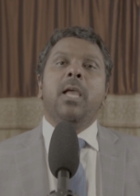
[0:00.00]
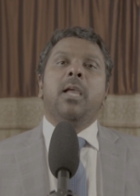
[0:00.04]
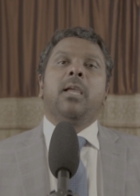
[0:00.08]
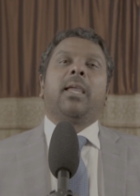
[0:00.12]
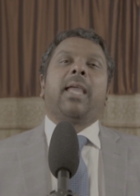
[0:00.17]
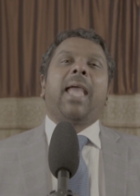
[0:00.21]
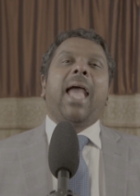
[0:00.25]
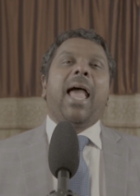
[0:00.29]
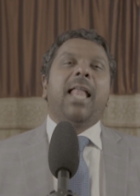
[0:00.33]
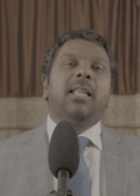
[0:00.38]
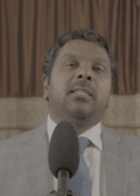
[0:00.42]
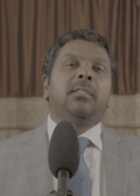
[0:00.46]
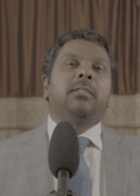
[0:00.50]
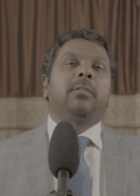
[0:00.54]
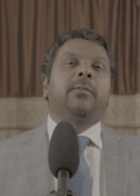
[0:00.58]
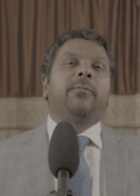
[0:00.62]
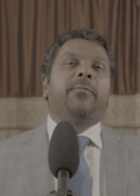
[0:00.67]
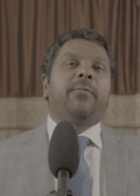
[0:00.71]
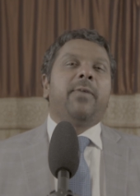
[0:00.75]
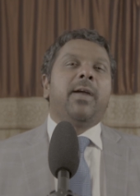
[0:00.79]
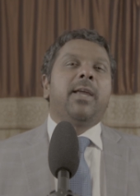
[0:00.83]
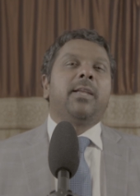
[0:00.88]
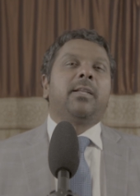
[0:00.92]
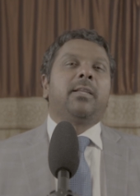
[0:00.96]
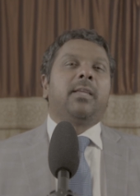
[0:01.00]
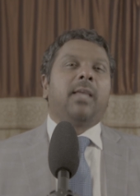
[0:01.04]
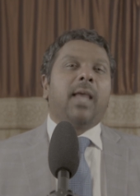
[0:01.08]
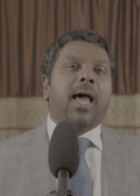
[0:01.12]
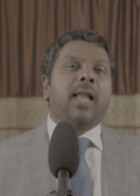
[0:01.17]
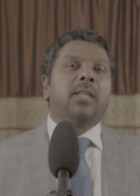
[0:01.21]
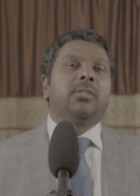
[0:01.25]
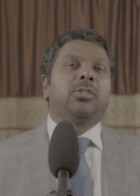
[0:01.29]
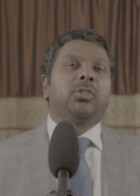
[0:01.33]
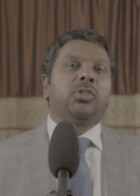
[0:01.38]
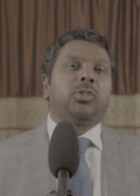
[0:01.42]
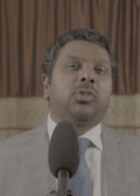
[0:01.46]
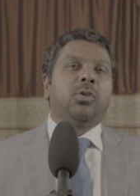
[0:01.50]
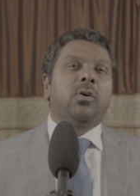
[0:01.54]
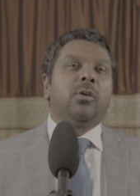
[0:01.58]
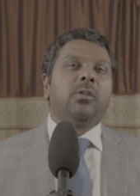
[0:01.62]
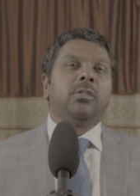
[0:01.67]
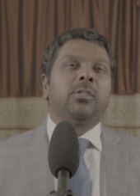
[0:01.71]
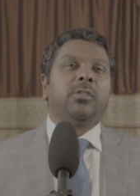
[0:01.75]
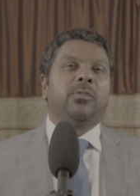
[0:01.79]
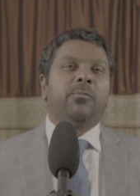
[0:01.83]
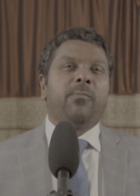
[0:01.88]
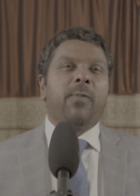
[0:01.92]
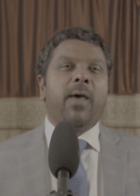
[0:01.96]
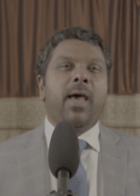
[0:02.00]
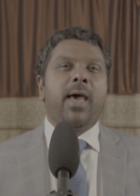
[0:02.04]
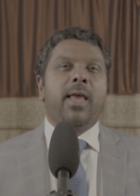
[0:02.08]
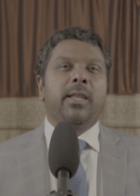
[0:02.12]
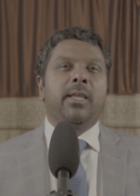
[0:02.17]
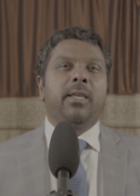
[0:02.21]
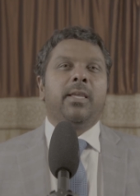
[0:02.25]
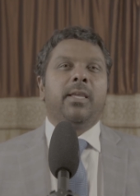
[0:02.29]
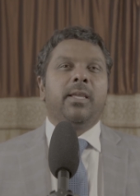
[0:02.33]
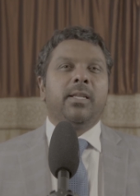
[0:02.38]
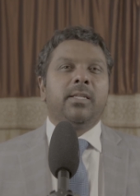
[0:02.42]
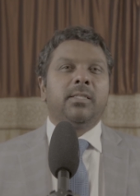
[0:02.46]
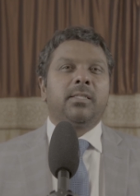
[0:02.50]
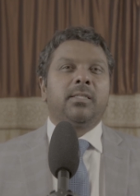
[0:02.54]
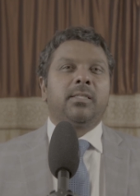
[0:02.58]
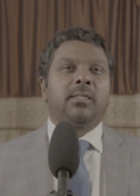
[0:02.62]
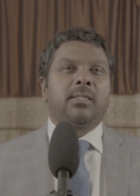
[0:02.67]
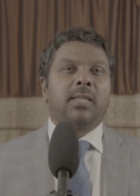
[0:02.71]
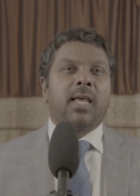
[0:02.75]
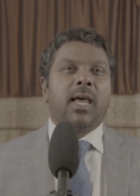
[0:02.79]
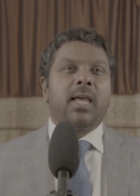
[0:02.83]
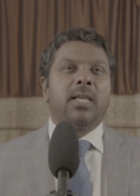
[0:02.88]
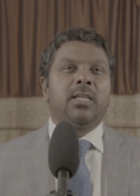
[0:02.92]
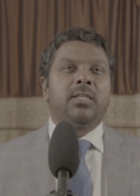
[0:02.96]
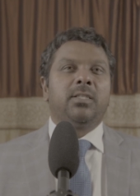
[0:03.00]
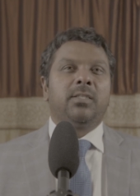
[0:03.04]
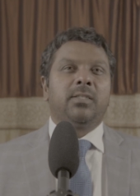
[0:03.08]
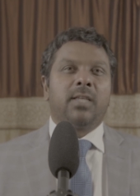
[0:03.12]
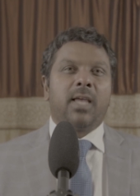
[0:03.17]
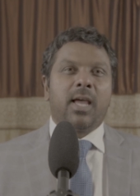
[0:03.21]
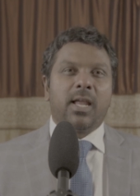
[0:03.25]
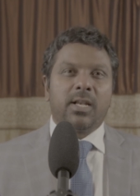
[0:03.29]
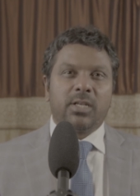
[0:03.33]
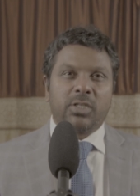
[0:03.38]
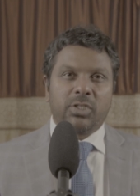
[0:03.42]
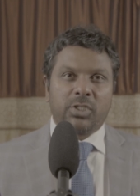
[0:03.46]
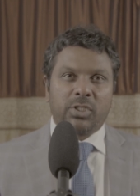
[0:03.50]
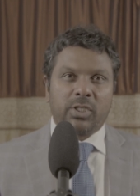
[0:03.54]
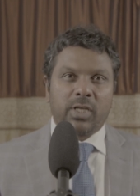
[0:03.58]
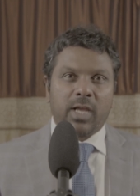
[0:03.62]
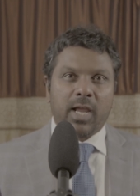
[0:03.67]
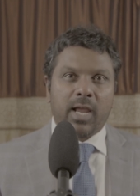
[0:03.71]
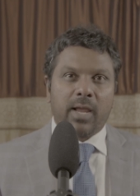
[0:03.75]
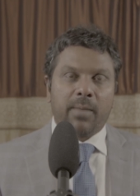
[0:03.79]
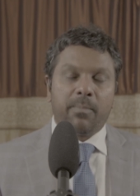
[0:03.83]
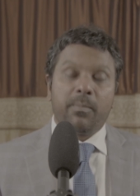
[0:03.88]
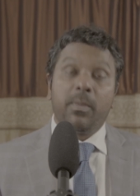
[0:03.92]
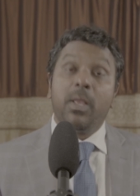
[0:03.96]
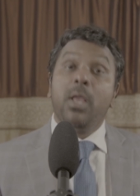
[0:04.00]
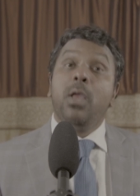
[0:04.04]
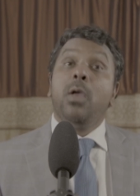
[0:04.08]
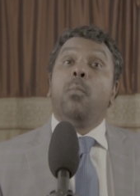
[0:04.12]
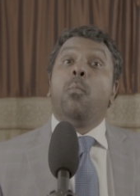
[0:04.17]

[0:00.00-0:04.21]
Calcified gallstones vary in size and shape.